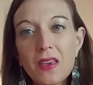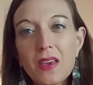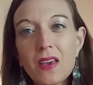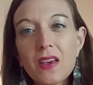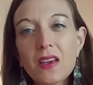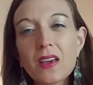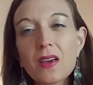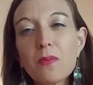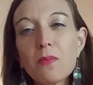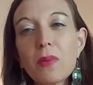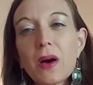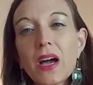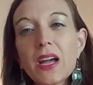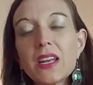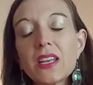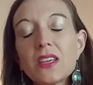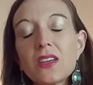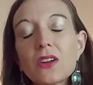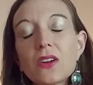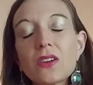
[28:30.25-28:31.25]

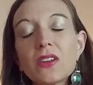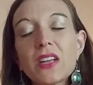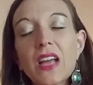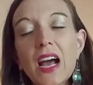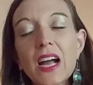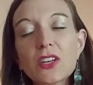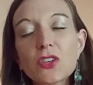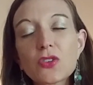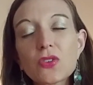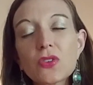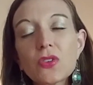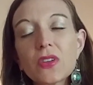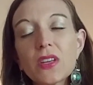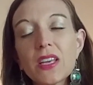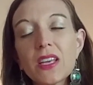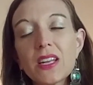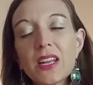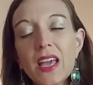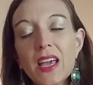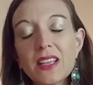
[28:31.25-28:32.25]
Combining your natural
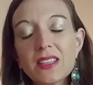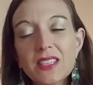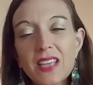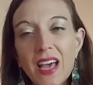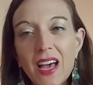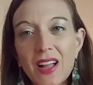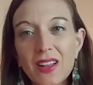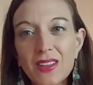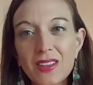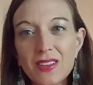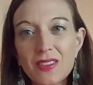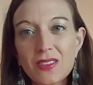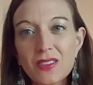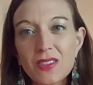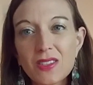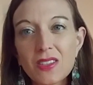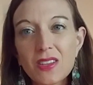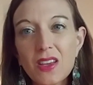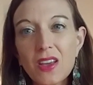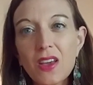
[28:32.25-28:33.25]
innate
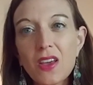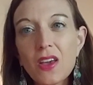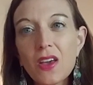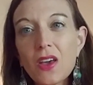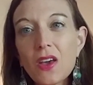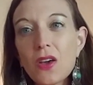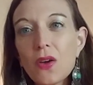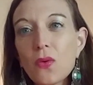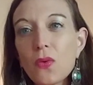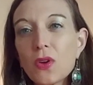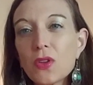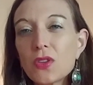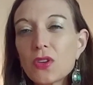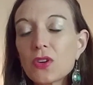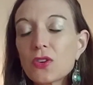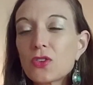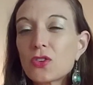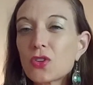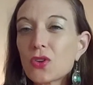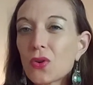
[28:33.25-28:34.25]
talents with your
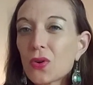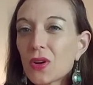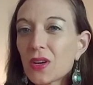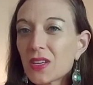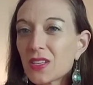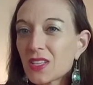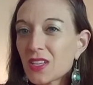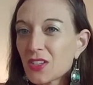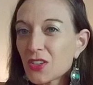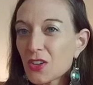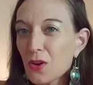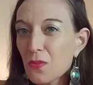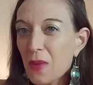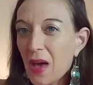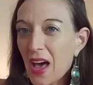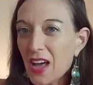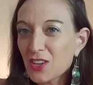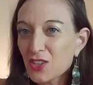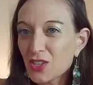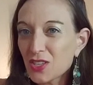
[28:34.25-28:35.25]
joys and your
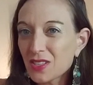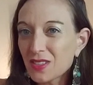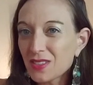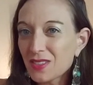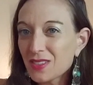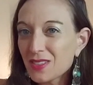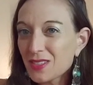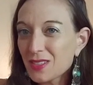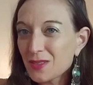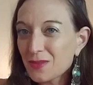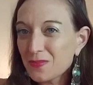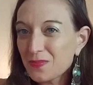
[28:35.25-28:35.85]
passions.